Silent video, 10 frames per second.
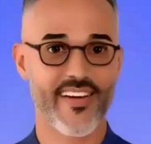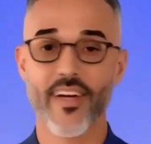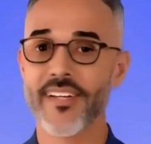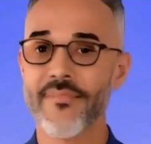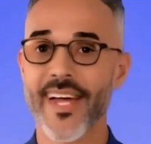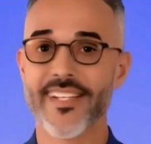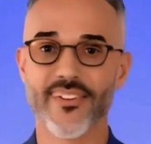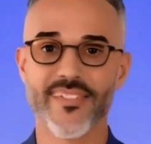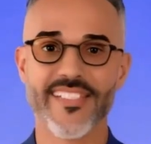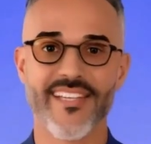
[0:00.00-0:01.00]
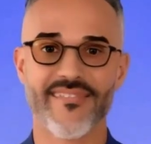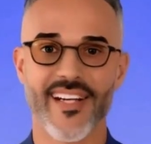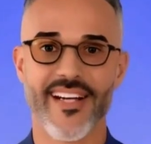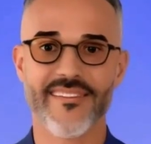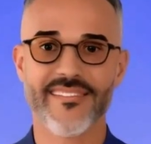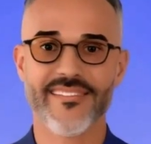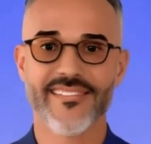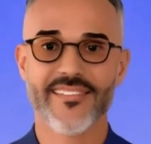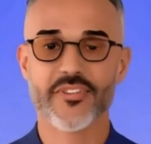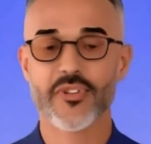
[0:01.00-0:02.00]
Welcome back to the Dev Dive,
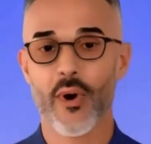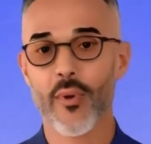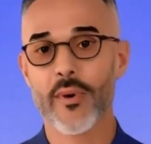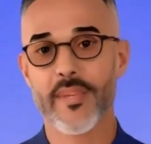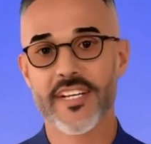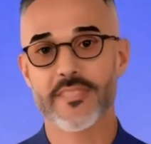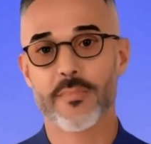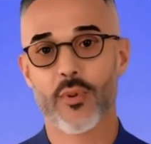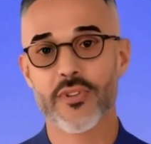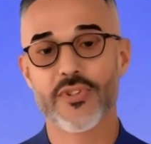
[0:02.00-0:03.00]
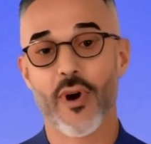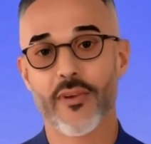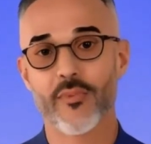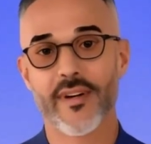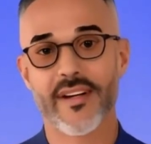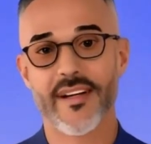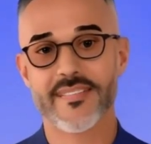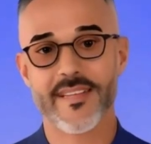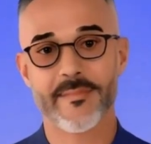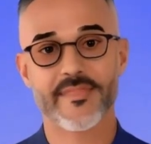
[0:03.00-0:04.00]
the show where we explore software
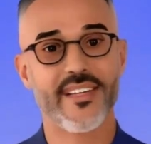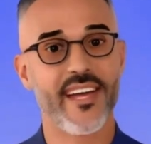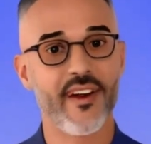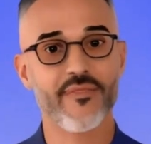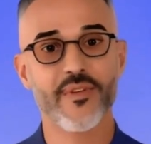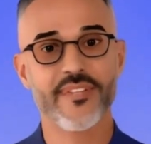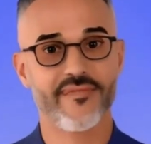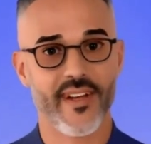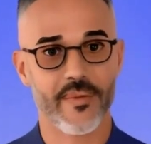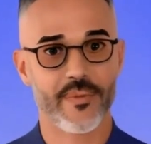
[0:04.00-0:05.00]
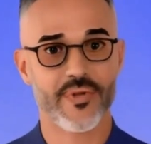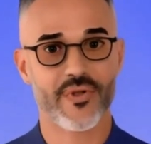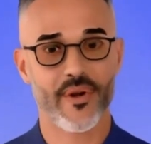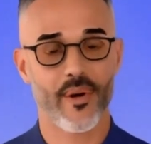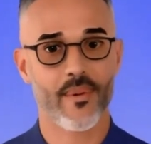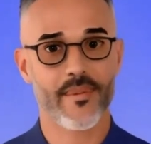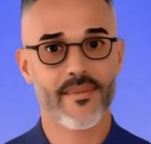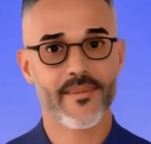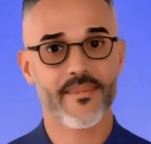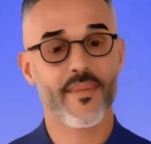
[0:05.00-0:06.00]
concepts that every developer should know,
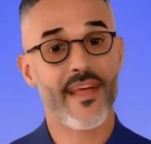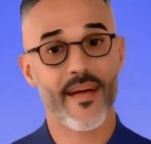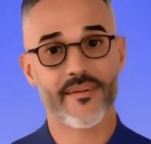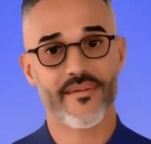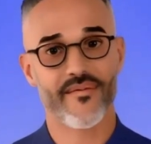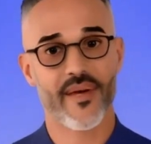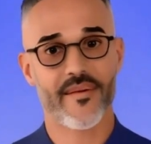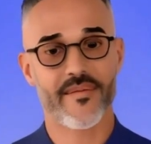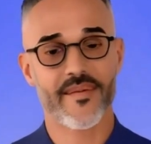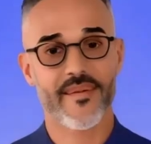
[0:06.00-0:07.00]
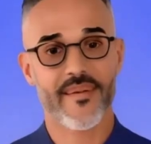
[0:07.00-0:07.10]
without the fluff.